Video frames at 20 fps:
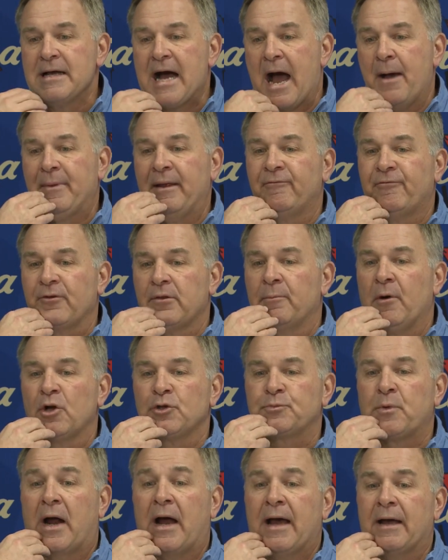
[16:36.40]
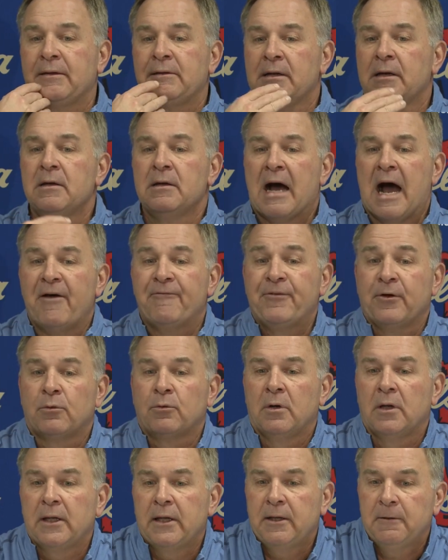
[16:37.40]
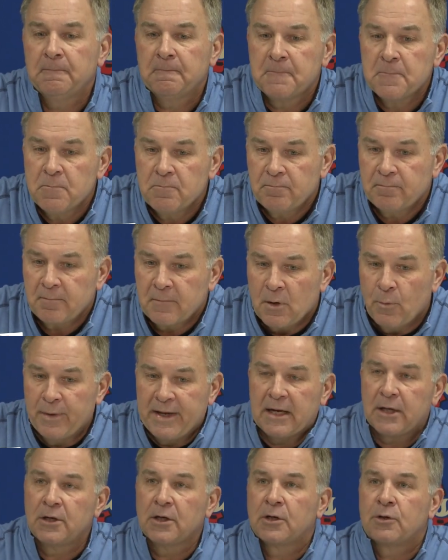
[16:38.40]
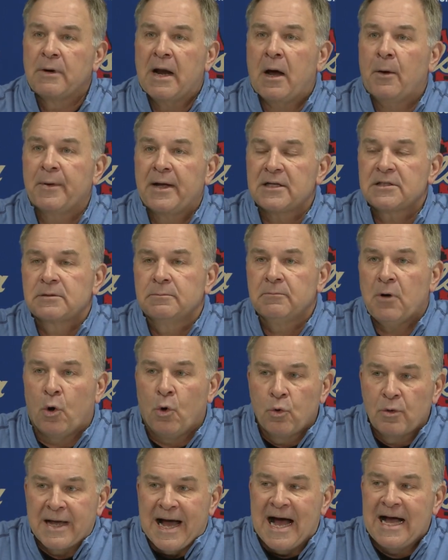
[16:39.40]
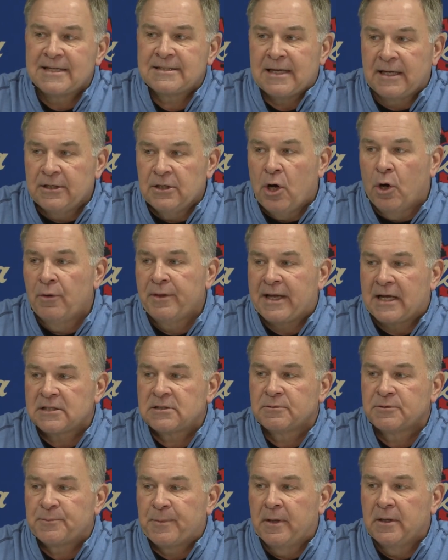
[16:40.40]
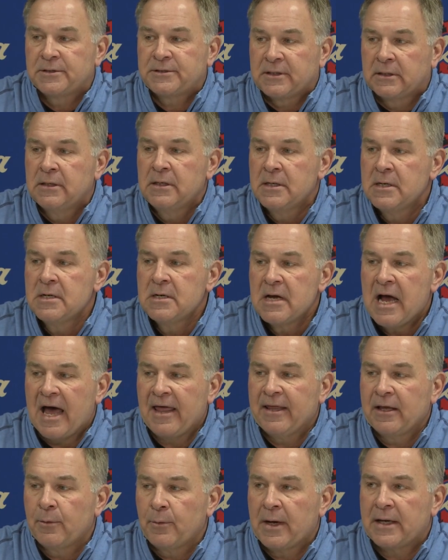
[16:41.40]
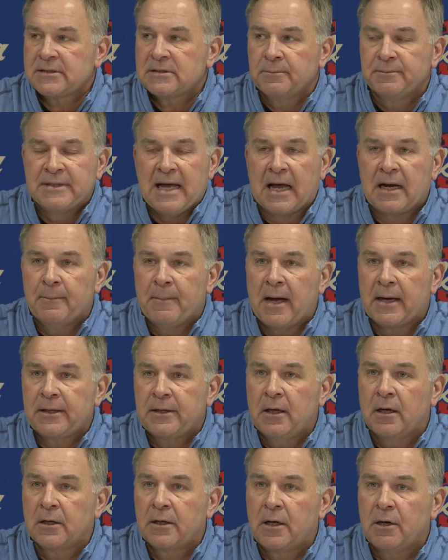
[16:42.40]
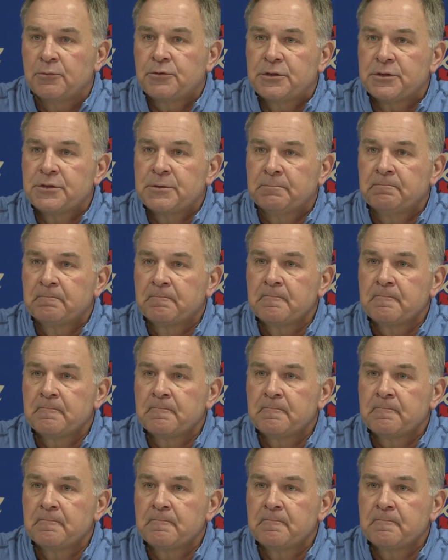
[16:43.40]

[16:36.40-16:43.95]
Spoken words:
I mean, for the most part, I feel really we got a good crowd. We got some old guys that know, that got some experience, and I think we got some dynamite young coaches.